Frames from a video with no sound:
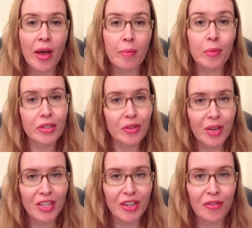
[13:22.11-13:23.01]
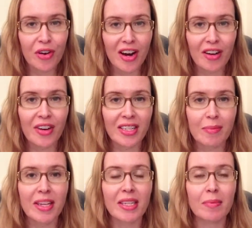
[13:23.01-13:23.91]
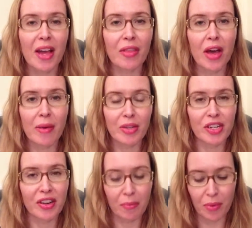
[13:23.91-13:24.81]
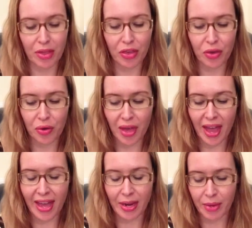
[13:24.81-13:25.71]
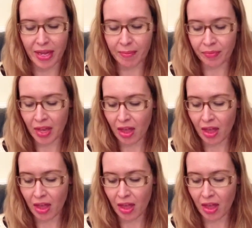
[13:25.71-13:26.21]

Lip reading: most of which are for her Christmas, but I thought I would share them with you anyway.